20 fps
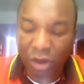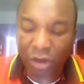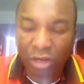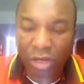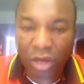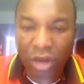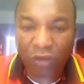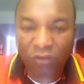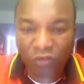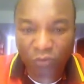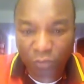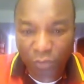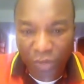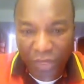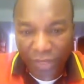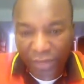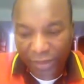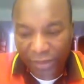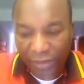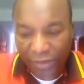loves
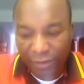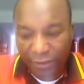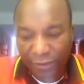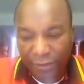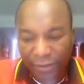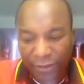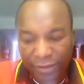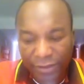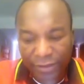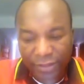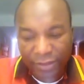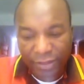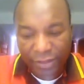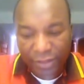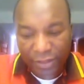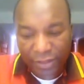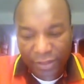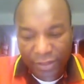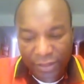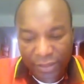me,
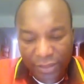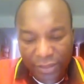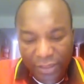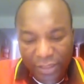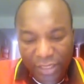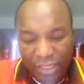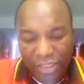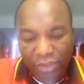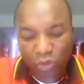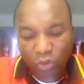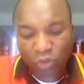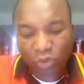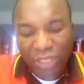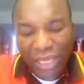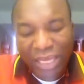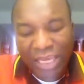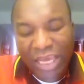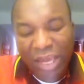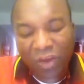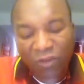He should
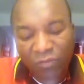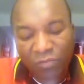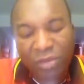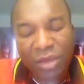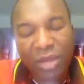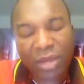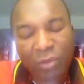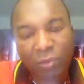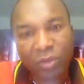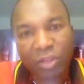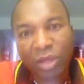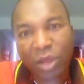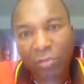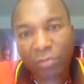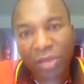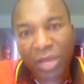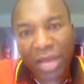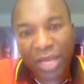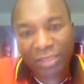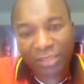take care of me without
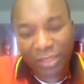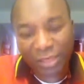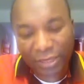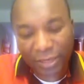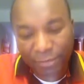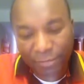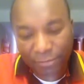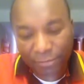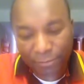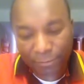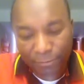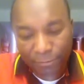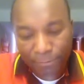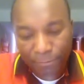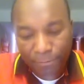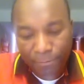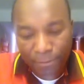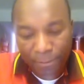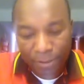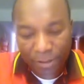me asking Him.
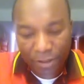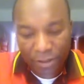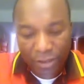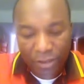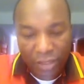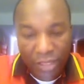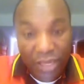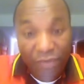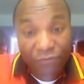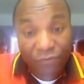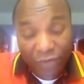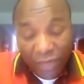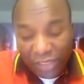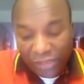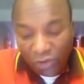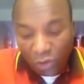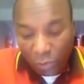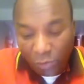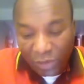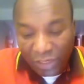If he
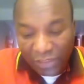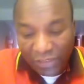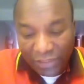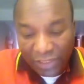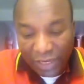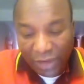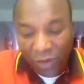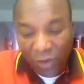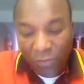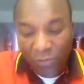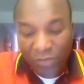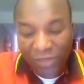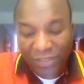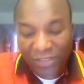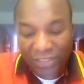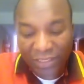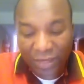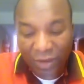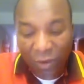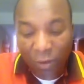is
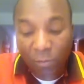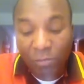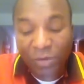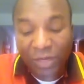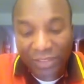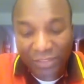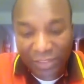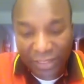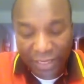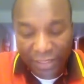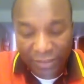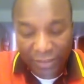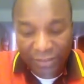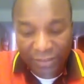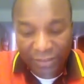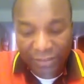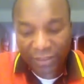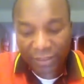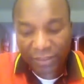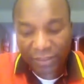omniscient,
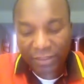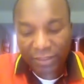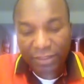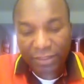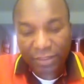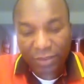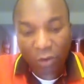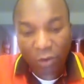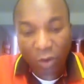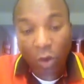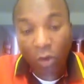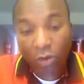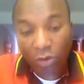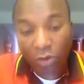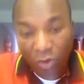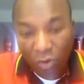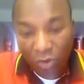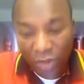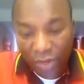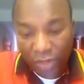all
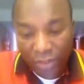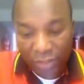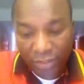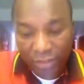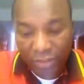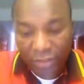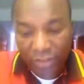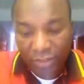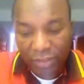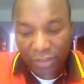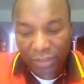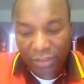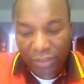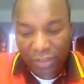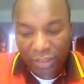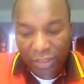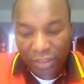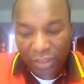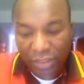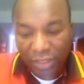knowing,
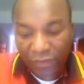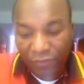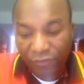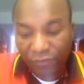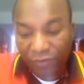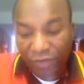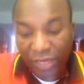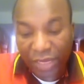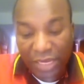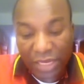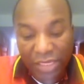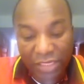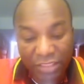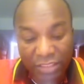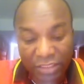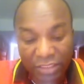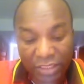if he